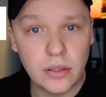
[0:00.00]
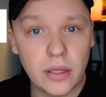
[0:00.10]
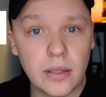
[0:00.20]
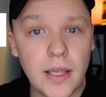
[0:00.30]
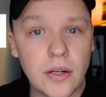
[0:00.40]
to
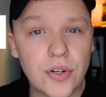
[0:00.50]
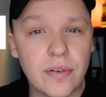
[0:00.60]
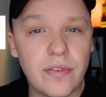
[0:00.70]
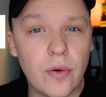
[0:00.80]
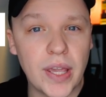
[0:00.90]

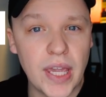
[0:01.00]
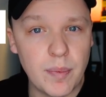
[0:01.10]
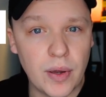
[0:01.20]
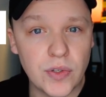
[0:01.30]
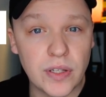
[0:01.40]

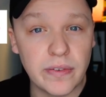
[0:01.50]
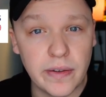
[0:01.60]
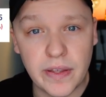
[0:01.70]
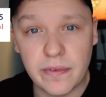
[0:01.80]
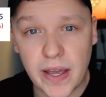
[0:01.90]

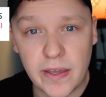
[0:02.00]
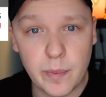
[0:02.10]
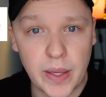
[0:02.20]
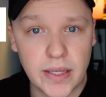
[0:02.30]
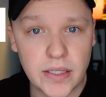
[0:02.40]

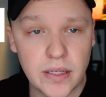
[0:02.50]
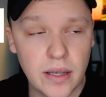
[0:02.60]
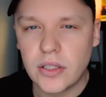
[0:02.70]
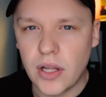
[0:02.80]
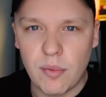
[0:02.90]
£348.55.
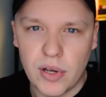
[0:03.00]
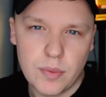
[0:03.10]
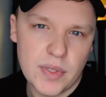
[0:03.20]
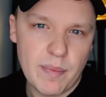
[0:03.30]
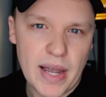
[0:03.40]

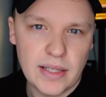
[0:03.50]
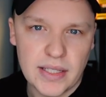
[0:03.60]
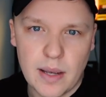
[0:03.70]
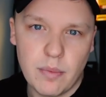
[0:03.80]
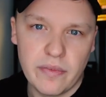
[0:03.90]
Starbucks was a bad
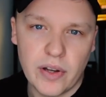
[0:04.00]
example